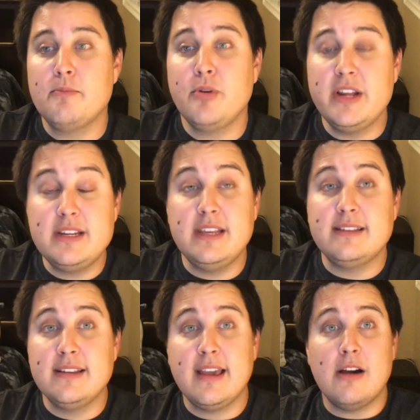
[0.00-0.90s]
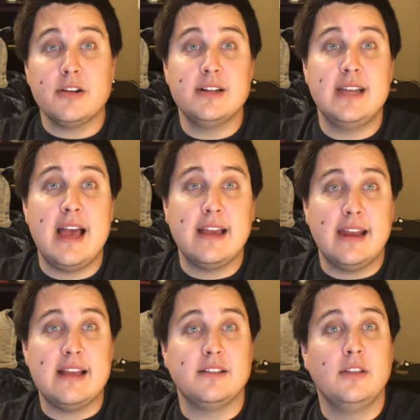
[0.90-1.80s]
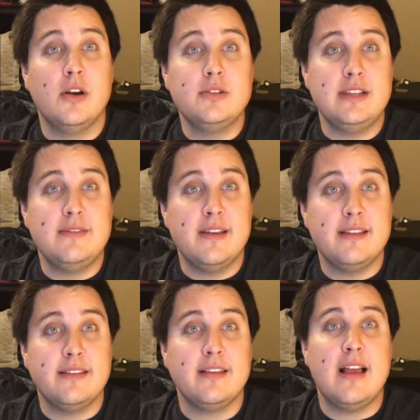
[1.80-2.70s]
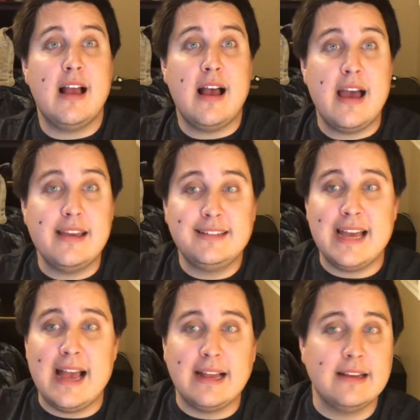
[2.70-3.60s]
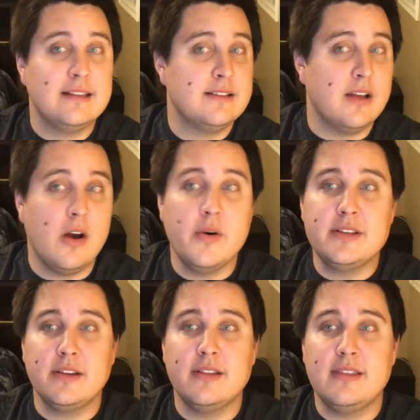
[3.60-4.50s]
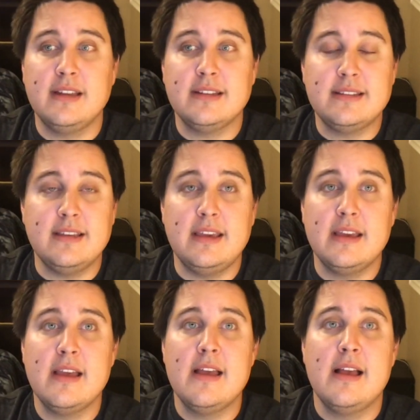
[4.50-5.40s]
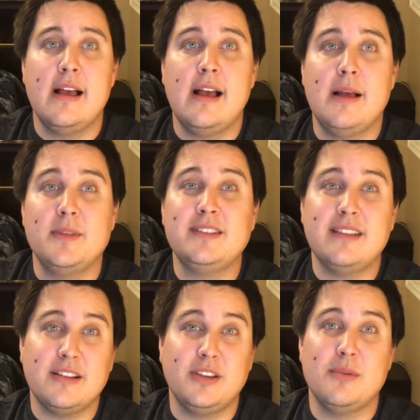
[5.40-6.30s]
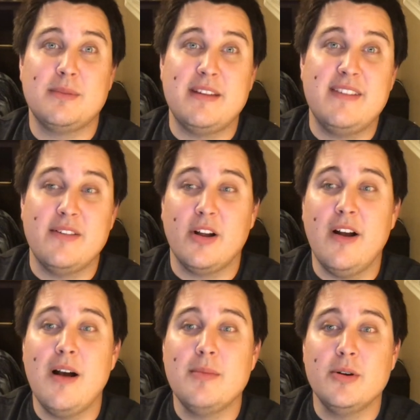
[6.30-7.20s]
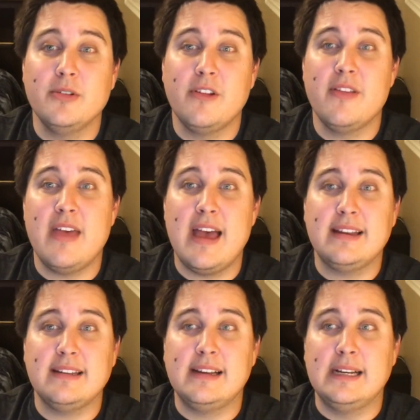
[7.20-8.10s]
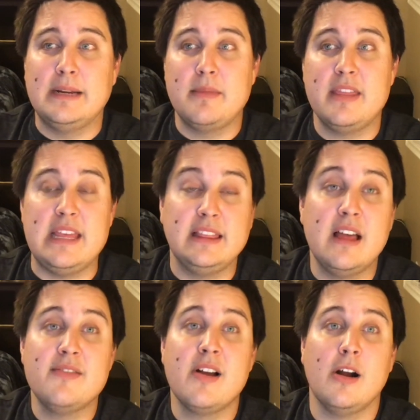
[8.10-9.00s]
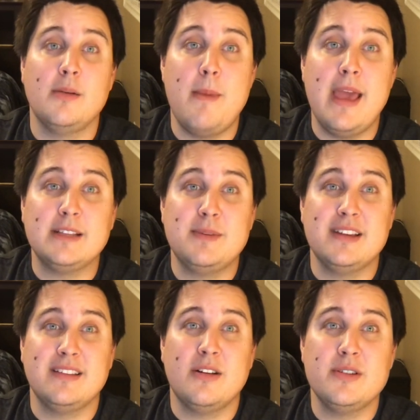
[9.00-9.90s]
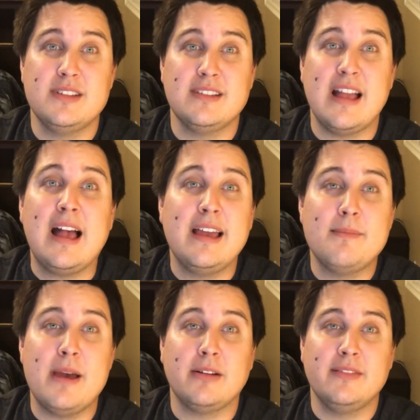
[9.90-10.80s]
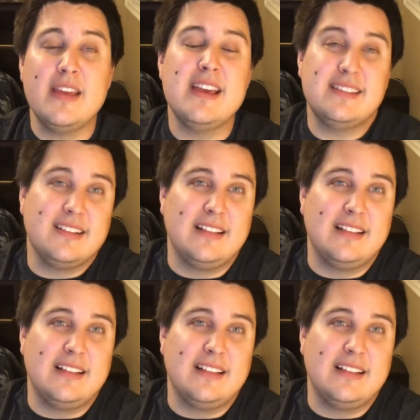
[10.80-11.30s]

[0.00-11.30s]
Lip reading: Pretty decent counter attack. It has a low defense, high attack. It's always a good thing to see. This is actually one of my favorite combos that the Love card makes, because it always does high amount of... It's a